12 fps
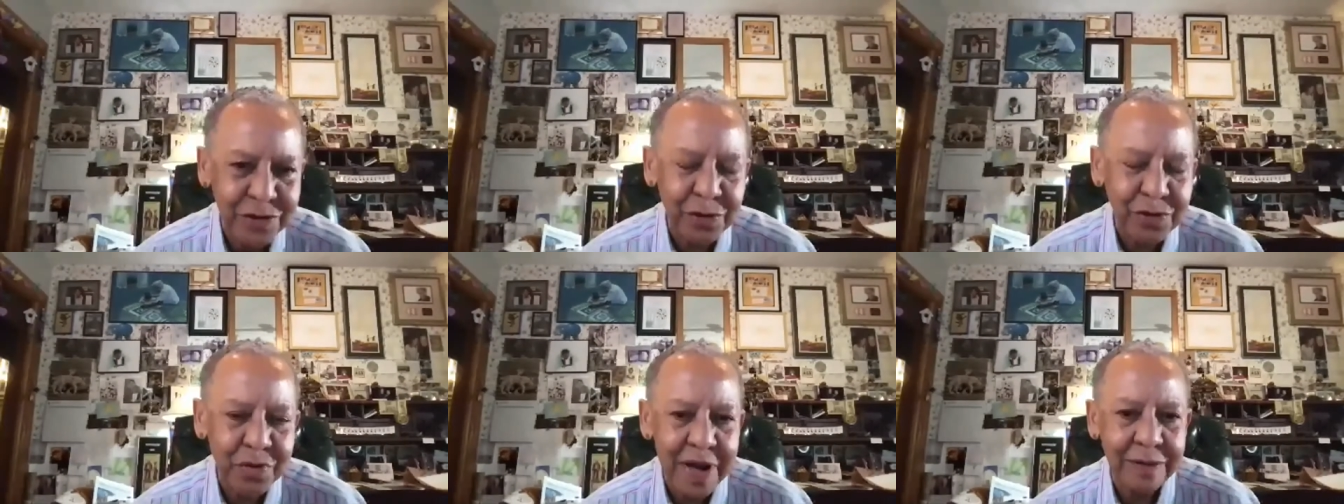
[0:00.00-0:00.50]

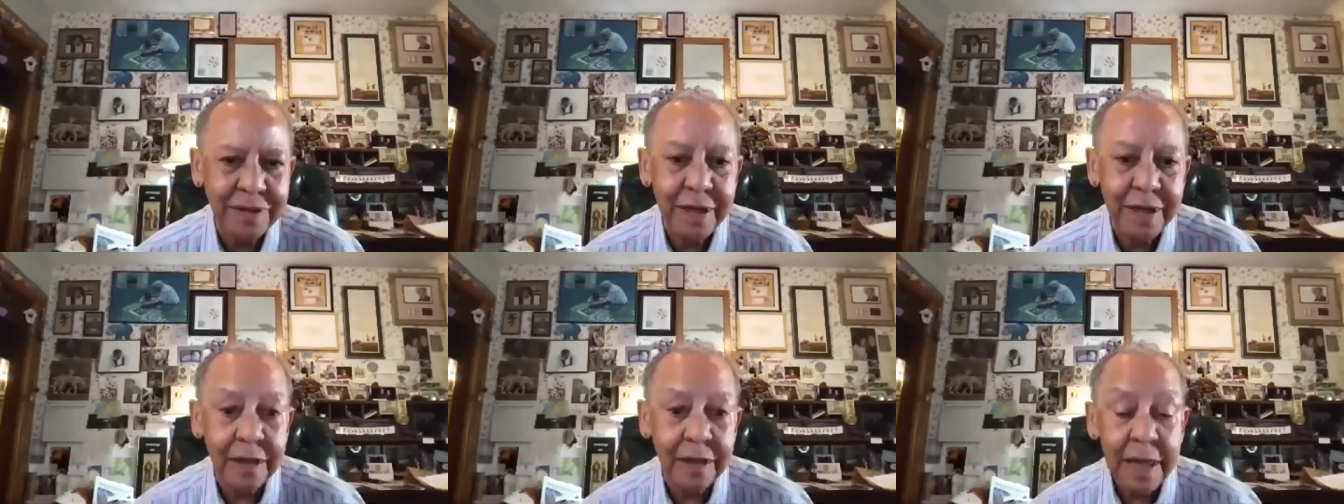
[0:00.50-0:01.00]
the right
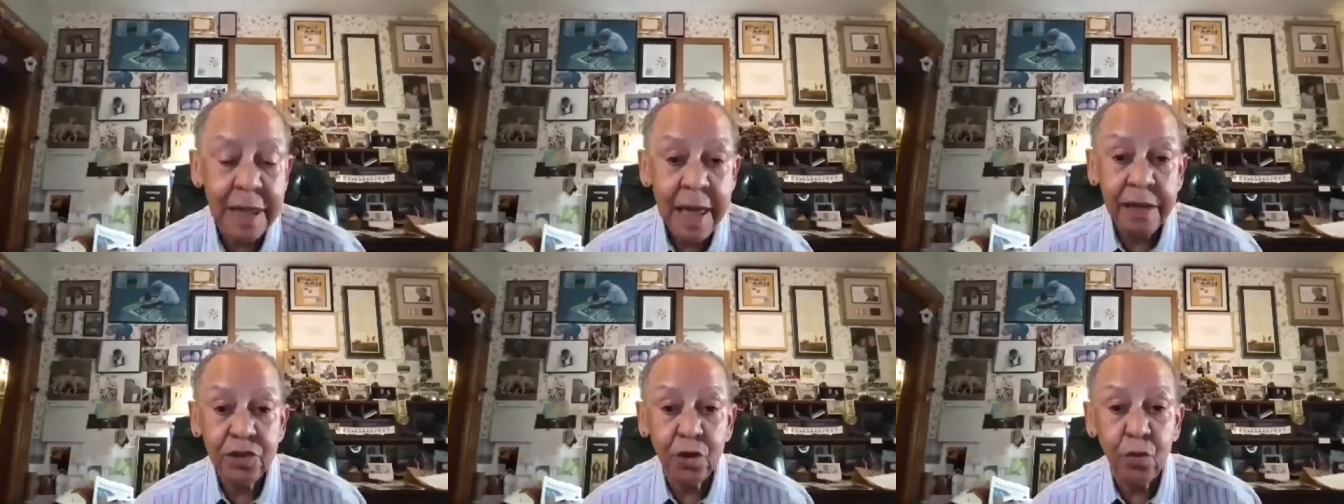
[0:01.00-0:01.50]
thing.
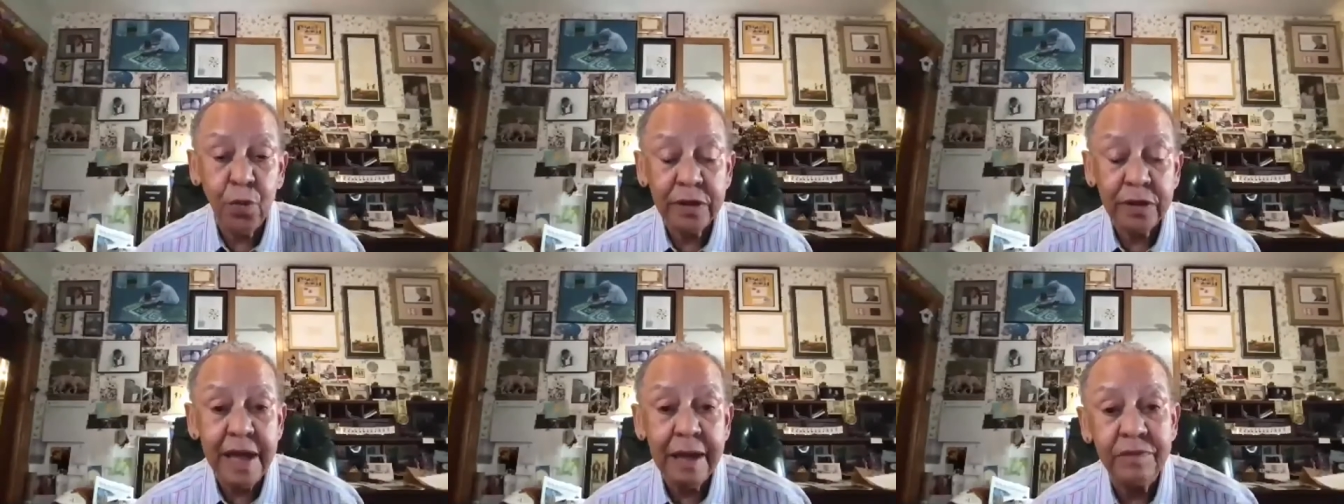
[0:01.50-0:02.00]
And so what
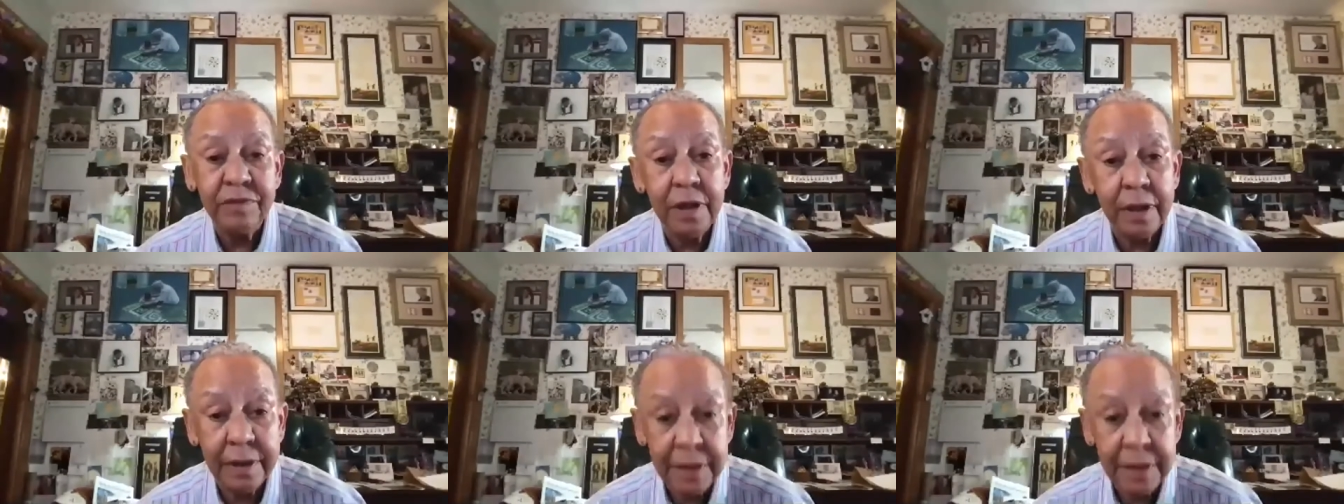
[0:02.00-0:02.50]
they have
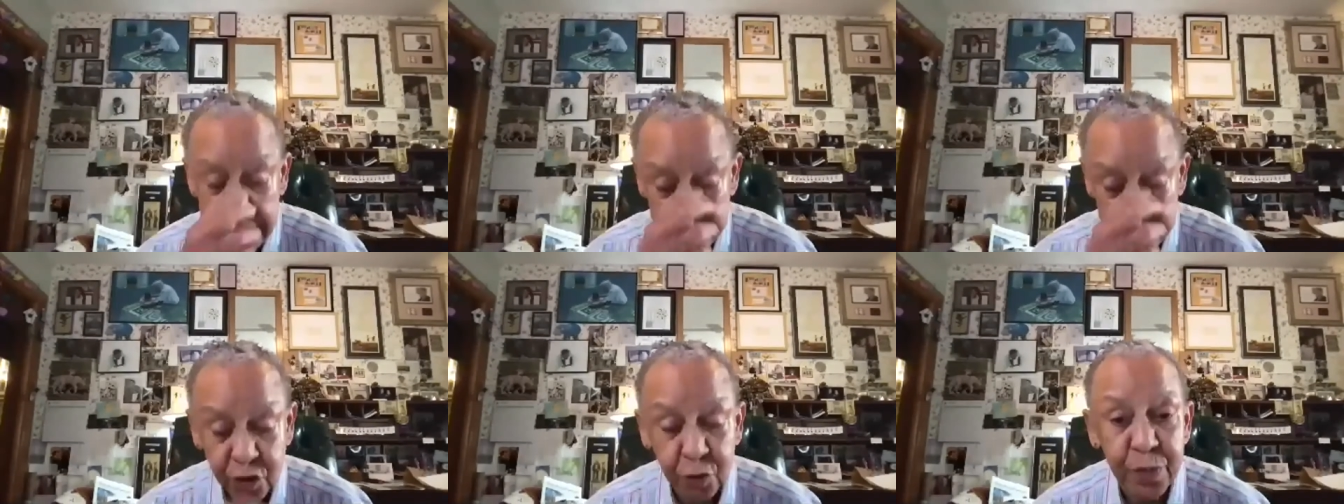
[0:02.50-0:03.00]
done
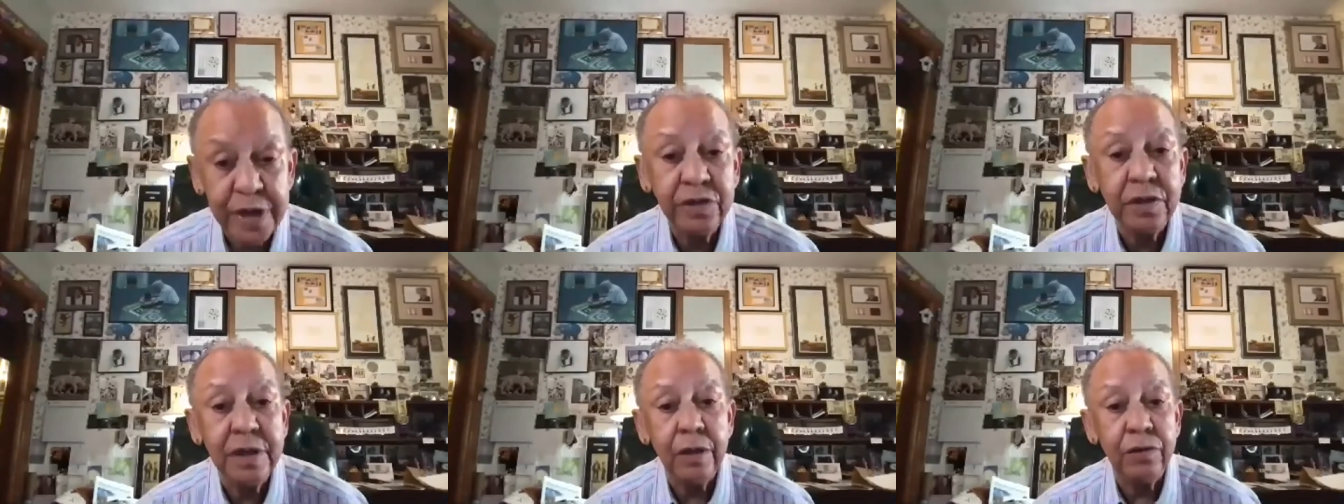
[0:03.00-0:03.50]
is to bring
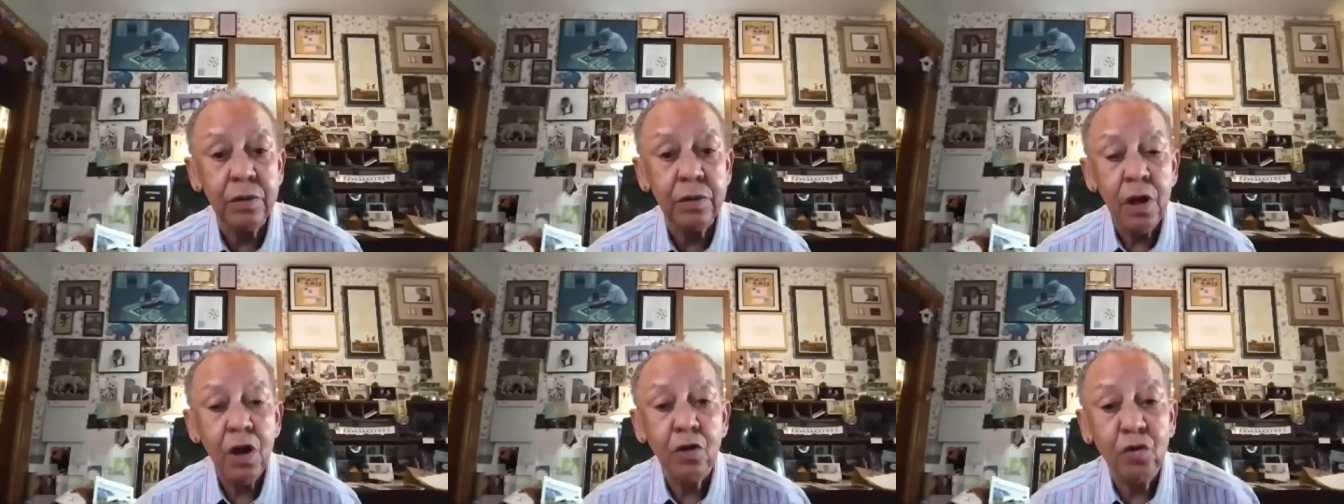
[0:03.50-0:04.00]
together
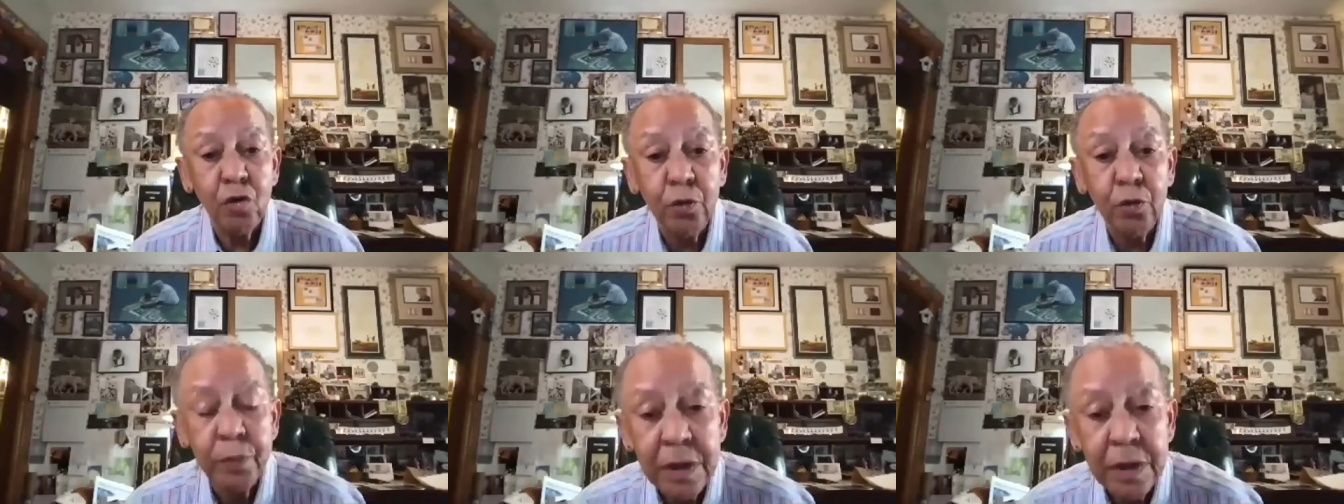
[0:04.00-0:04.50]
a
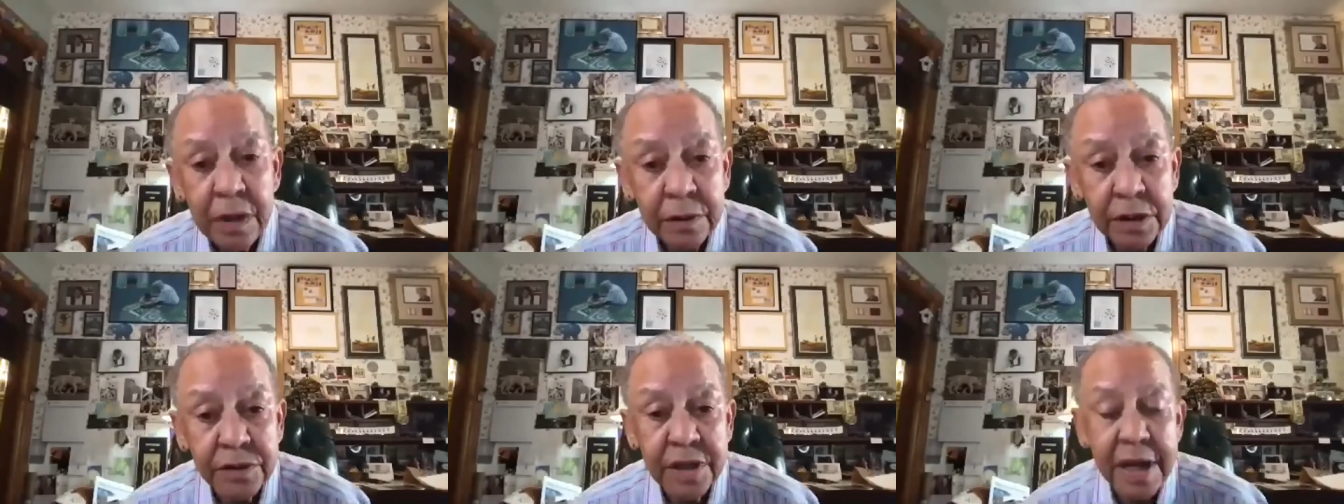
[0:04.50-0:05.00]
group to say,